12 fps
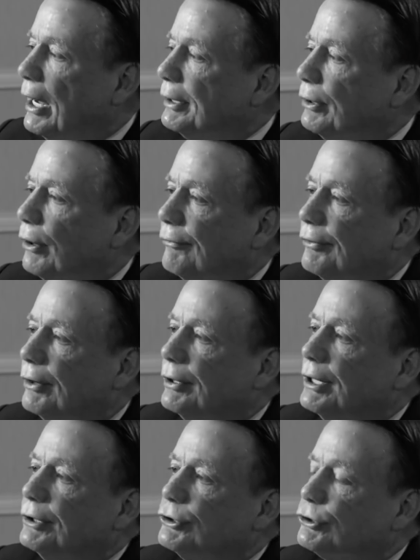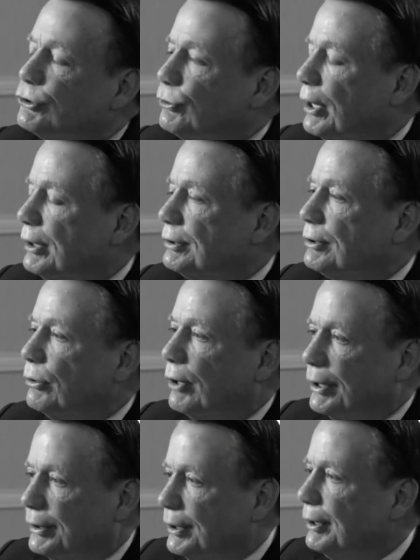And there are very strict
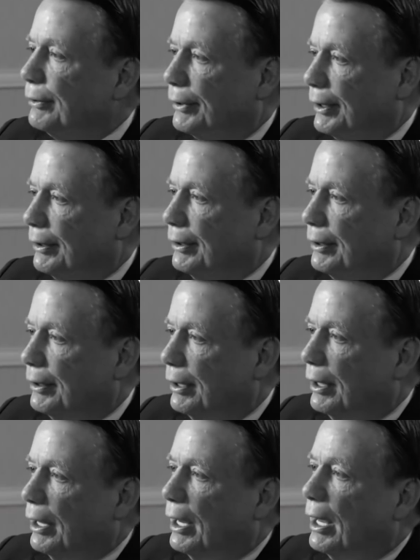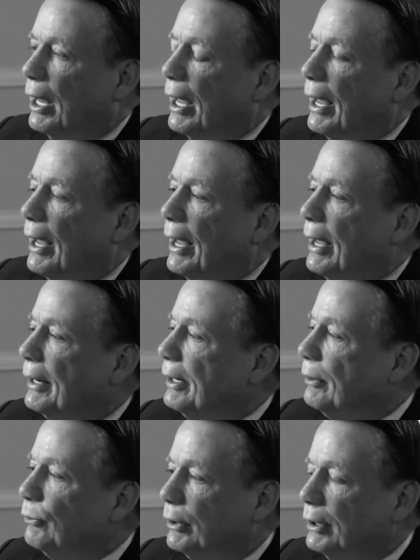criteria, and
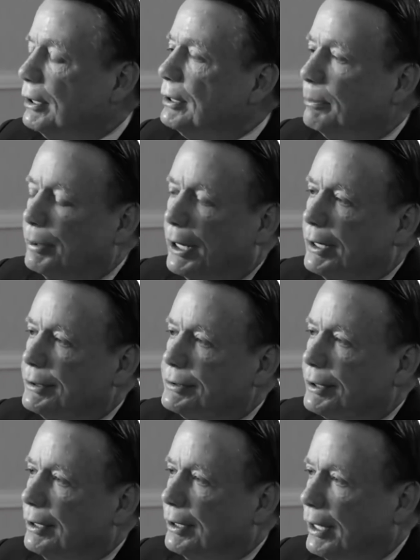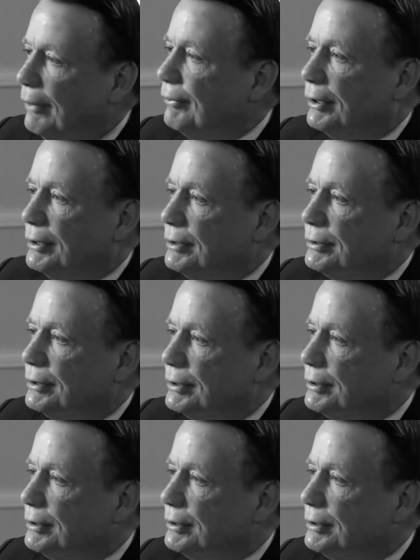it really depends on evidence.